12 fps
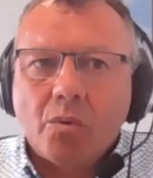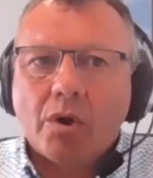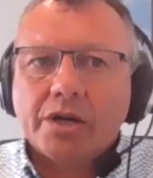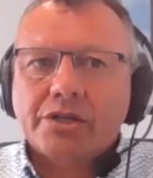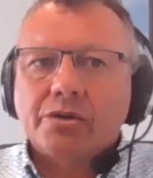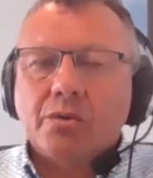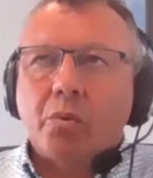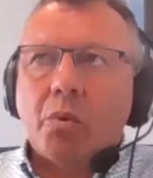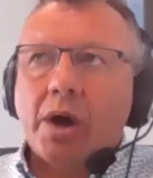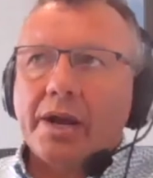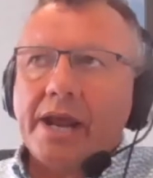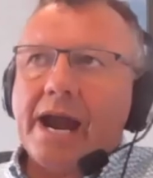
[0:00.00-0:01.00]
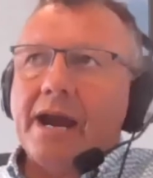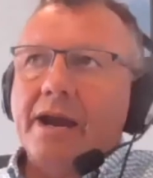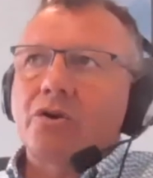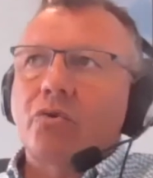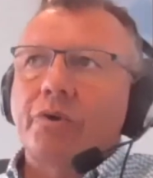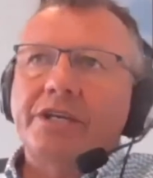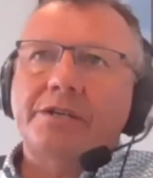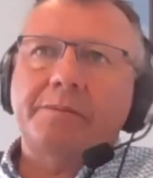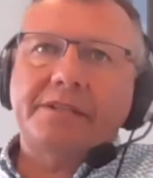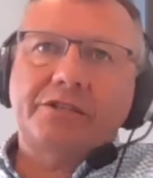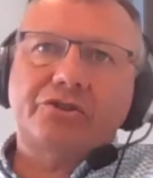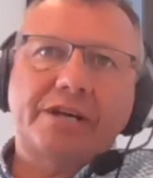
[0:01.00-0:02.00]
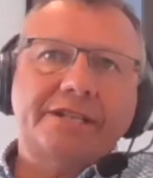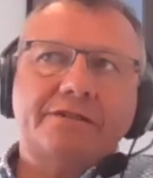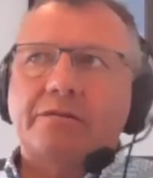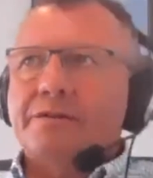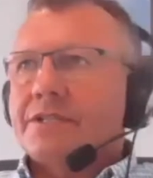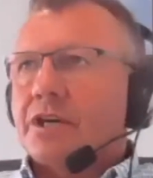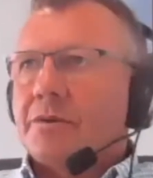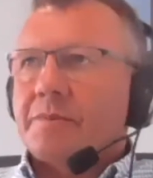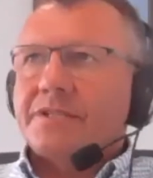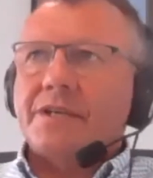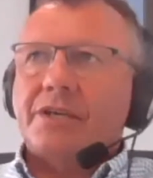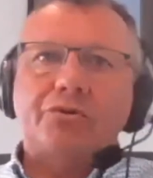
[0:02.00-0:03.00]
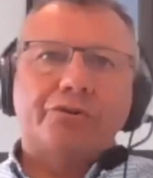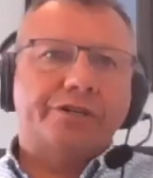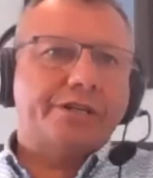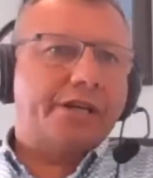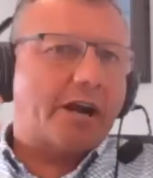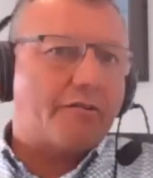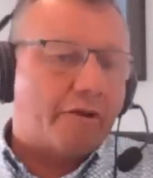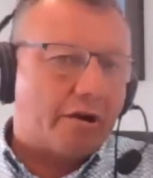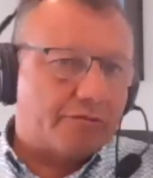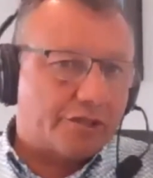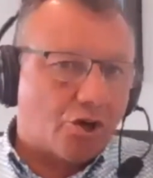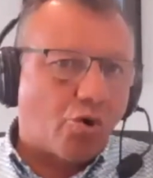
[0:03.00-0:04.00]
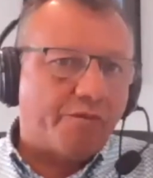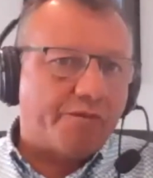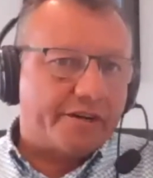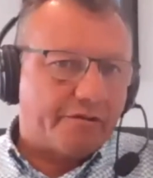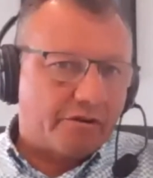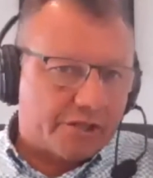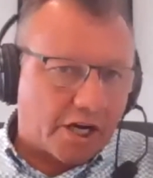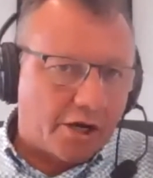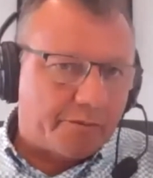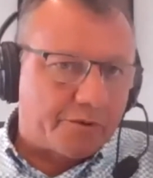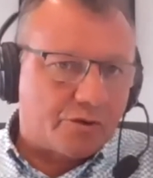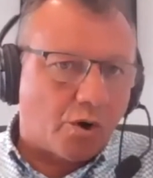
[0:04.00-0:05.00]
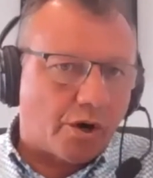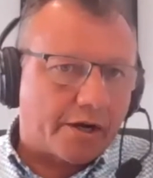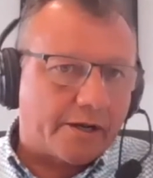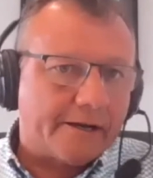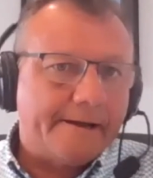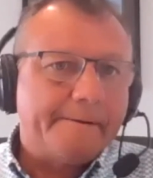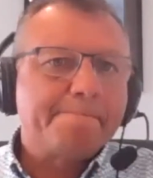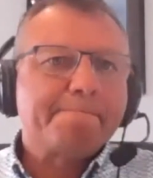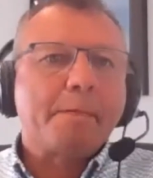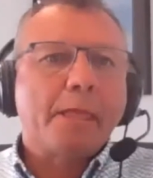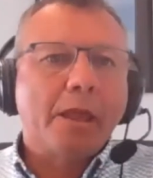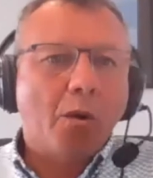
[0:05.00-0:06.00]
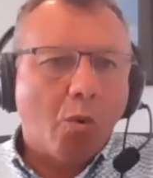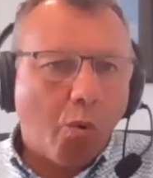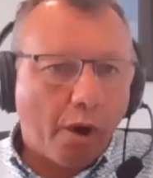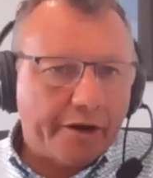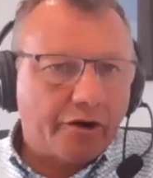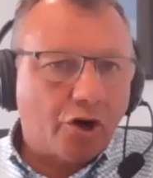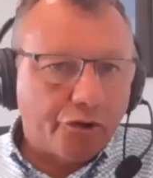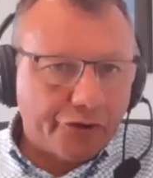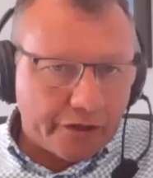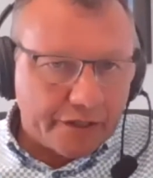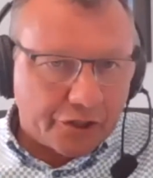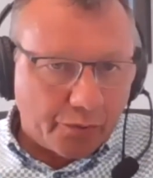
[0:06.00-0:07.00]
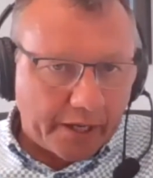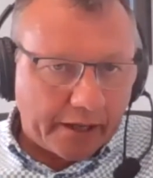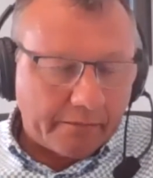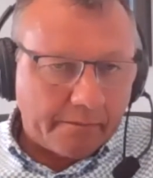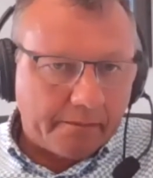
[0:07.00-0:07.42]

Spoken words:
What are going to be the trends around cybersecurity, around COVID, around hybrid work? What are others doing,